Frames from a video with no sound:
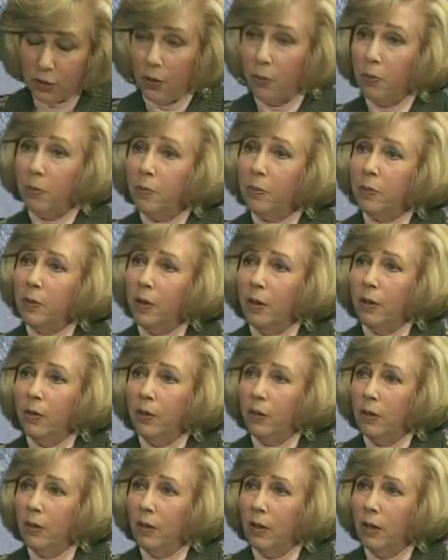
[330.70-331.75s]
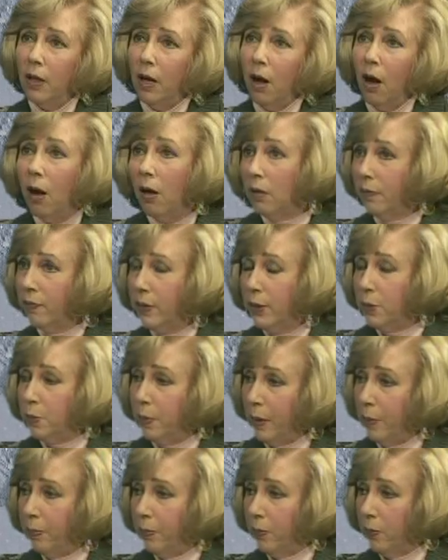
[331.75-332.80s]
So all of these
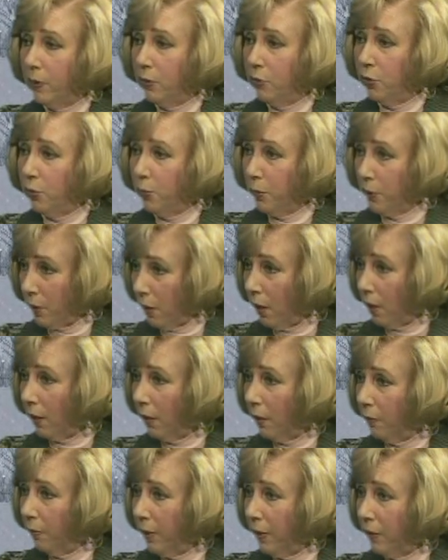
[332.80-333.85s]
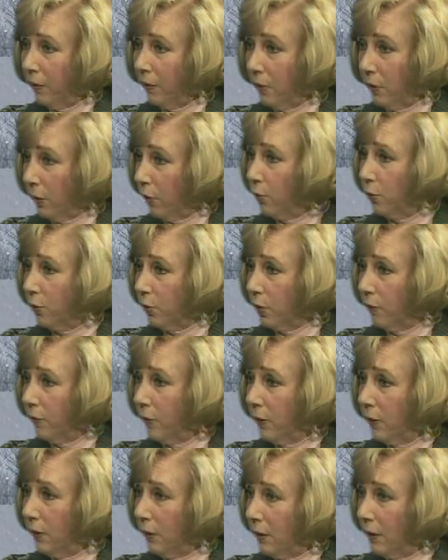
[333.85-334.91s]
people that you were talking about, the social
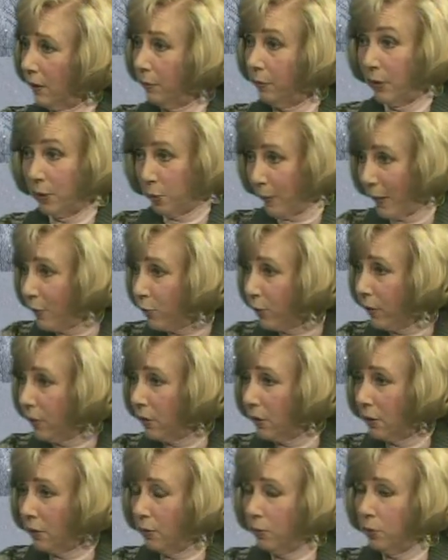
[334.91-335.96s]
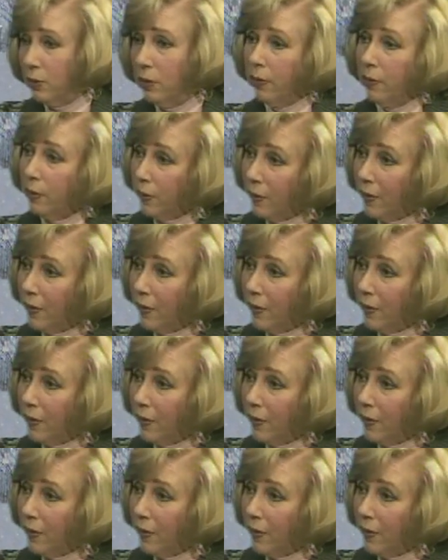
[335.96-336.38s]
services, especially the schools,